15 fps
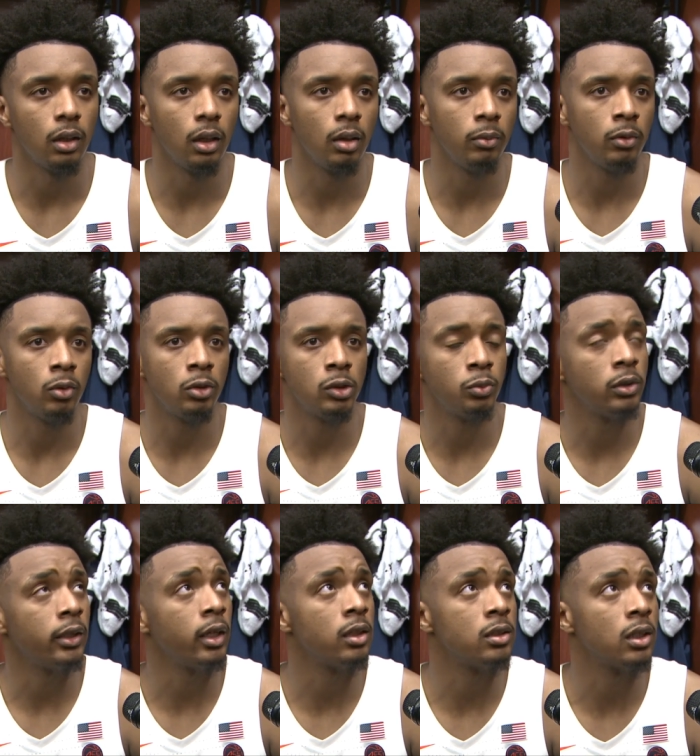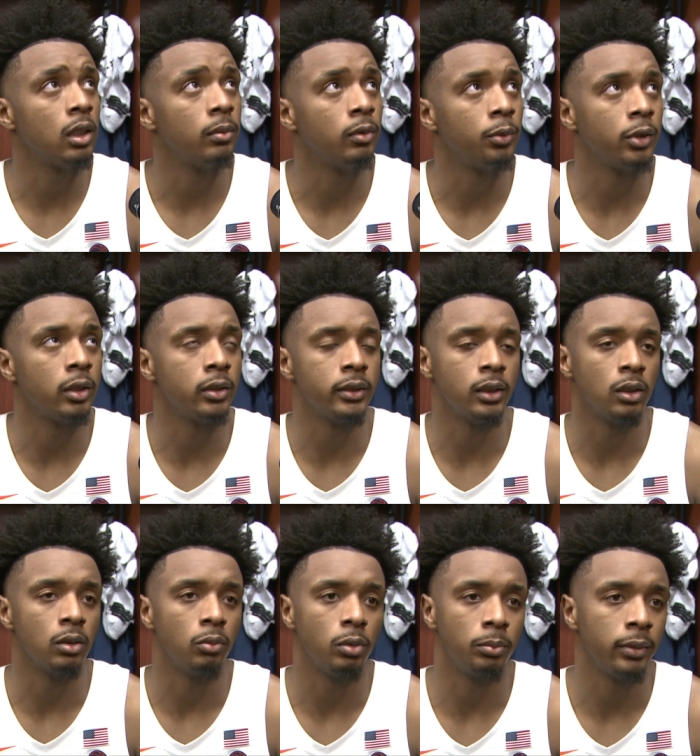Um, no, just one day at a time. We're going to
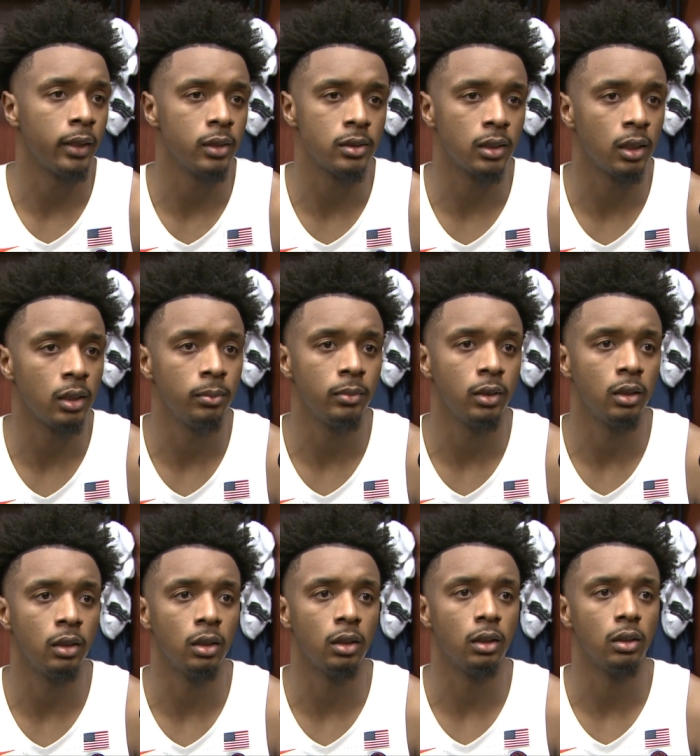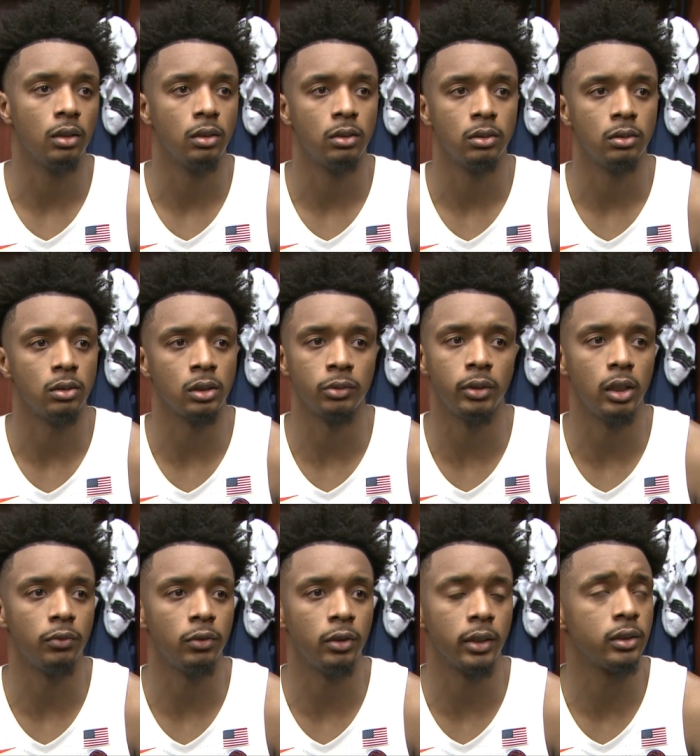take it one play at a time and uh, just get
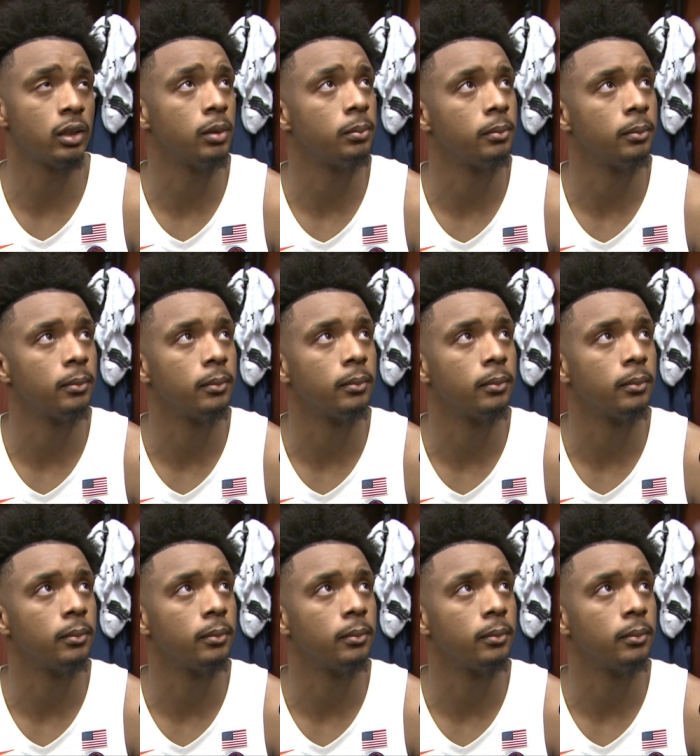ready for the next game.